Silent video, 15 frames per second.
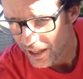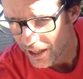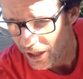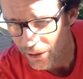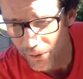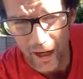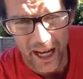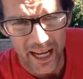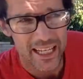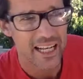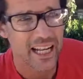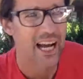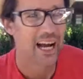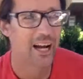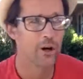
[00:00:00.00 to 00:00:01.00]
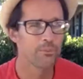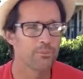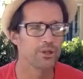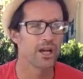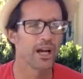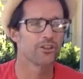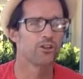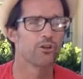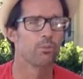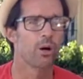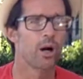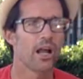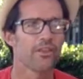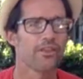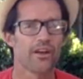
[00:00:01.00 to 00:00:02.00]
All right. I hope you got your
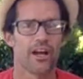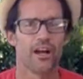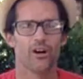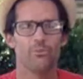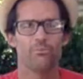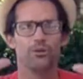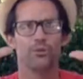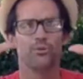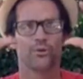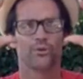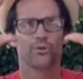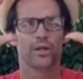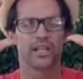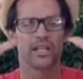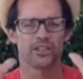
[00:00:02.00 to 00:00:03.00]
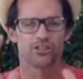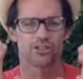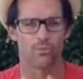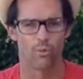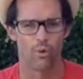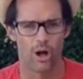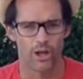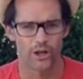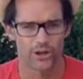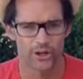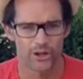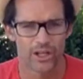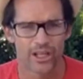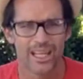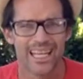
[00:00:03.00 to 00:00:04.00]
breath. I hope you were drinking some water.